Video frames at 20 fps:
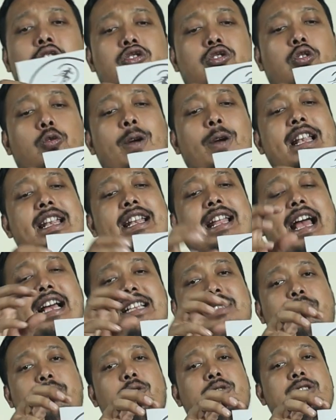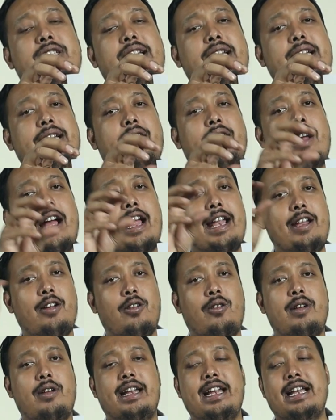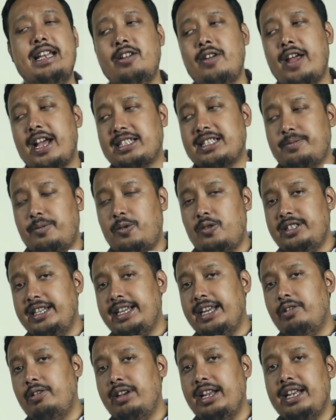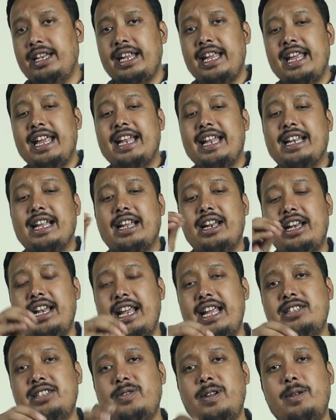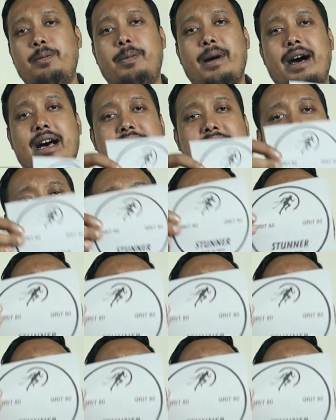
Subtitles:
So when the exposing in your exposing unit, the rays will pass,